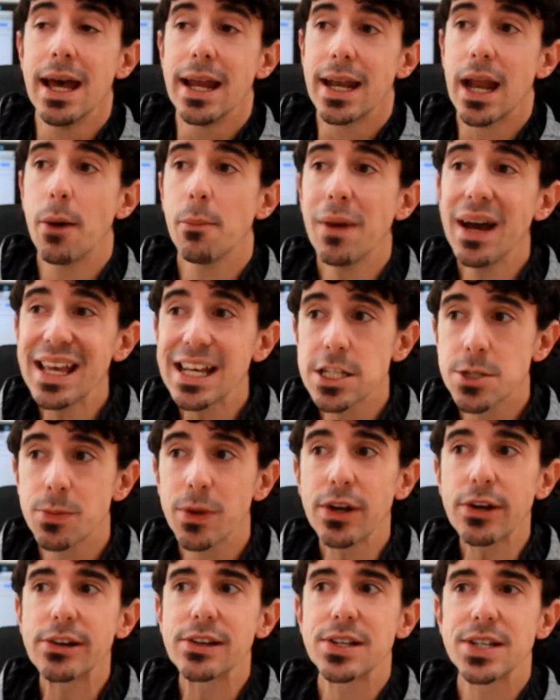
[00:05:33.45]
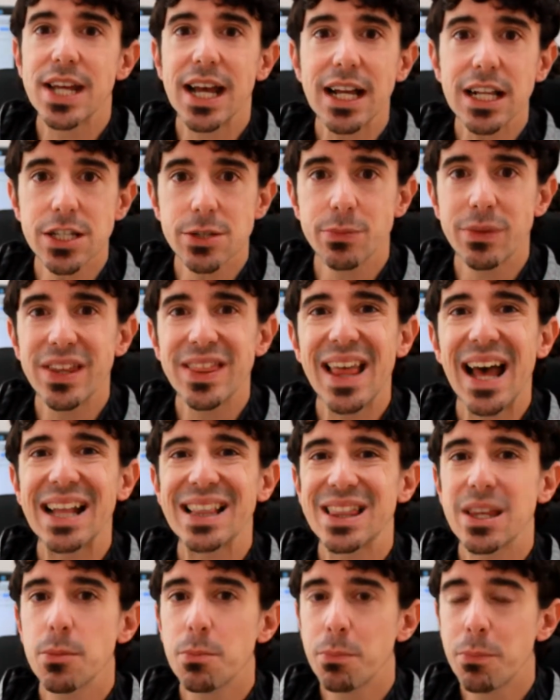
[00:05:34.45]
Now, my experience tells me
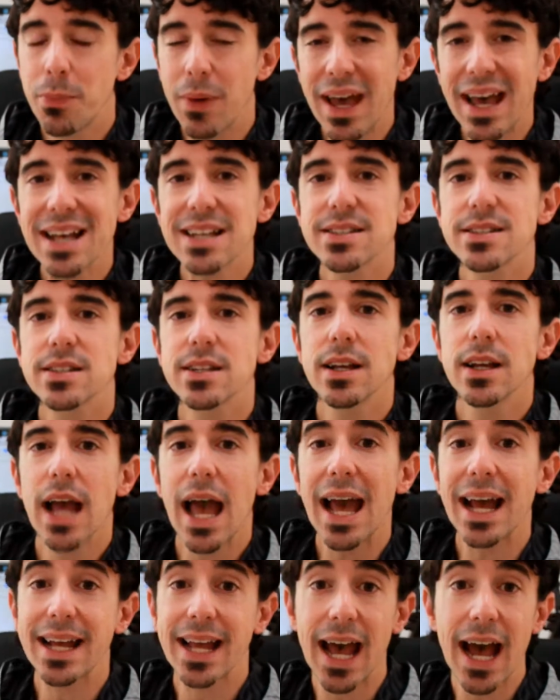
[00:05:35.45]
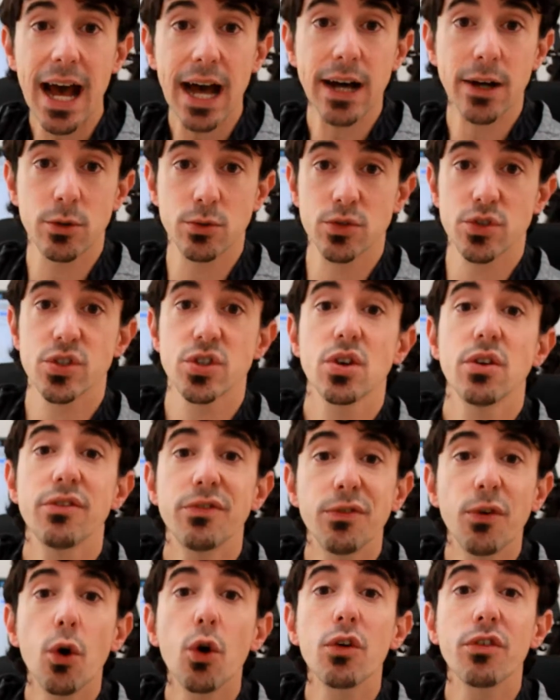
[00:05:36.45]
that the best accounts
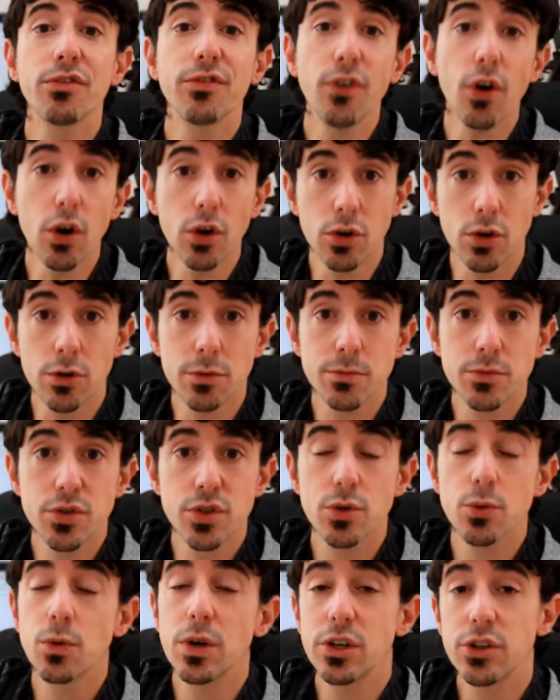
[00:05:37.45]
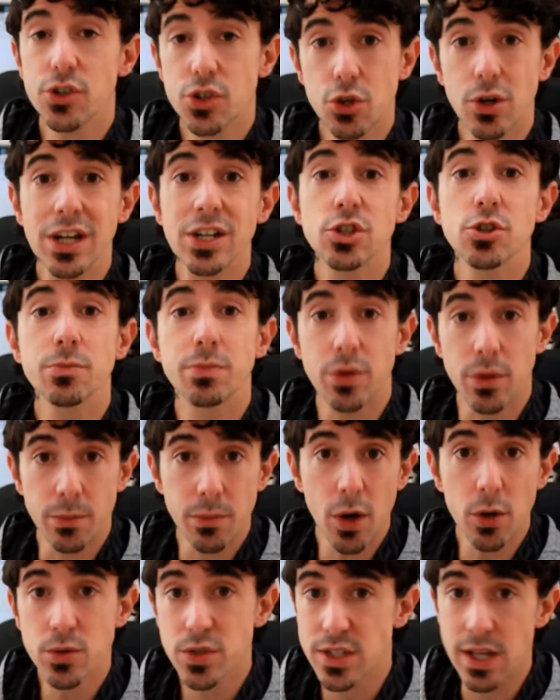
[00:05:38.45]
for forums when you're trying to
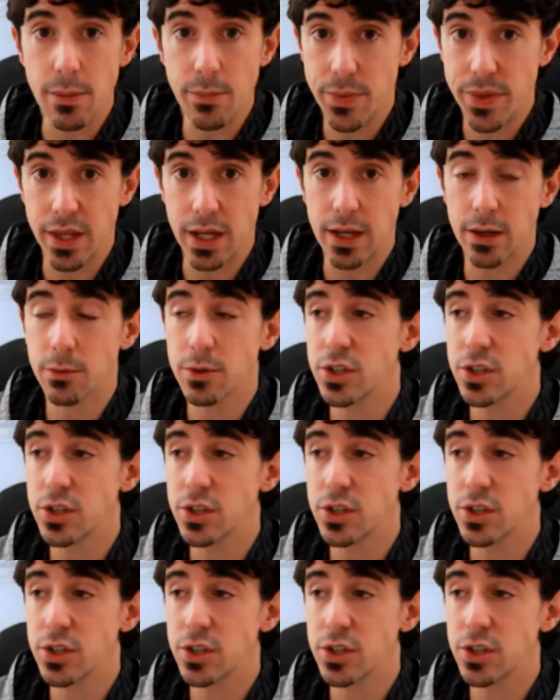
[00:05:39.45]
promote something,